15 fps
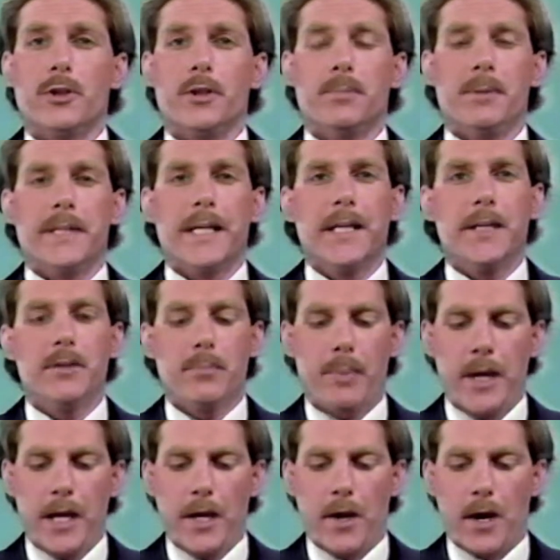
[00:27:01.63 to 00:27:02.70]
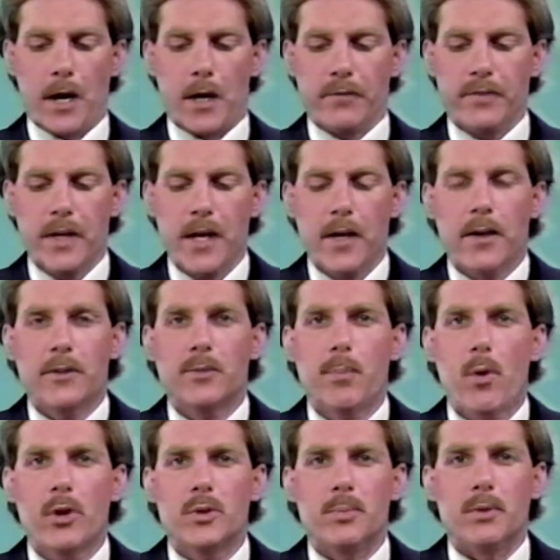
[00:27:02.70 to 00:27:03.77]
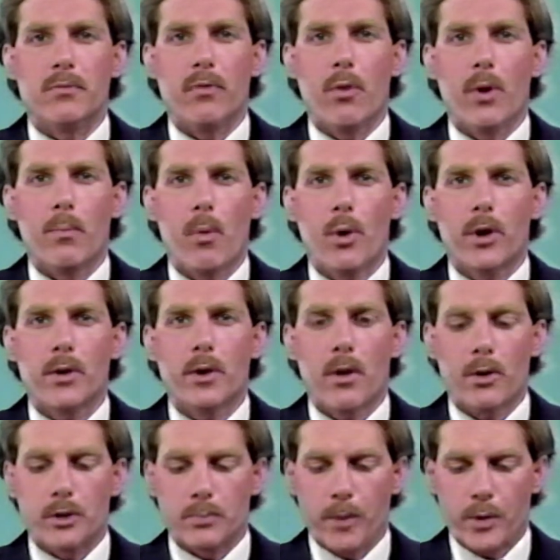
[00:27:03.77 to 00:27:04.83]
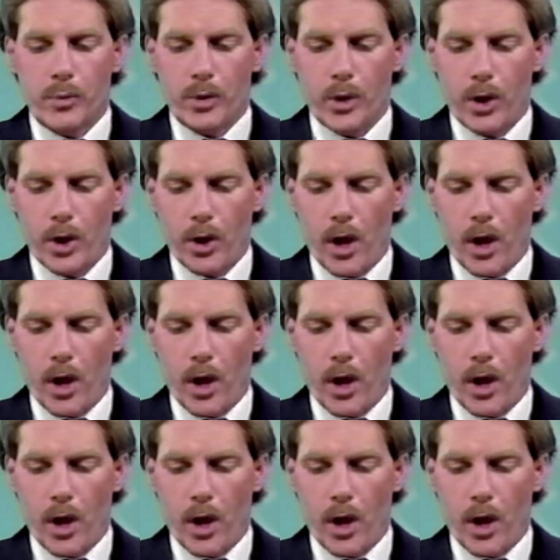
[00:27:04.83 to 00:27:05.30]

is beginning to pay off. A spokesman for Morgenthaler's Montreal